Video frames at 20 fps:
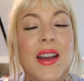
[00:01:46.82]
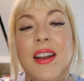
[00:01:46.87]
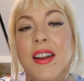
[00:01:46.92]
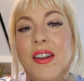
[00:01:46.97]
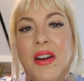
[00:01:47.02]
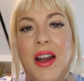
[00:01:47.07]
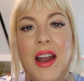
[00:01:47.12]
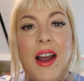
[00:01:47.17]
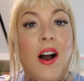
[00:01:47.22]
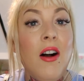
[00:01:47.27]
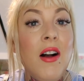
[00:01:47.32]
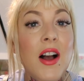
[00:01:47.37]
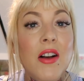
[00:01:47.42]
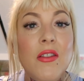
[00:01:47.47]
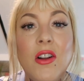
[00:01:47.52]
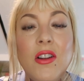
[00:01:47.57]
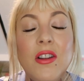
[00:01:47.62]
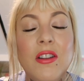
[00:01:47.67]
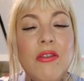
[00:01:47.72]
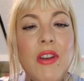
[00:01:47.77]
Anyway, I'll have
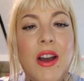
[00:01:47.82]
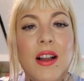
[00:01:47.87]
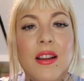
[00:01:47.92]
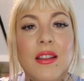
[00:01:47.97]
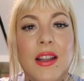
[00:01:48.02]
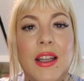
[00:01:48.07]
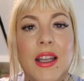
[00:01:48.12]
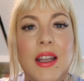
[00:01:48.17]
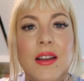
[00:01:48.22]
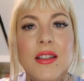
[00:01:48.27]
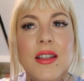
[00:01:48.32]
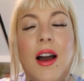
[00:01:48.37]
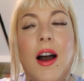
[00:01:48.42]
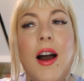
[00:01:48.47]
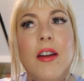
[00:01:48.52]
all of that linked.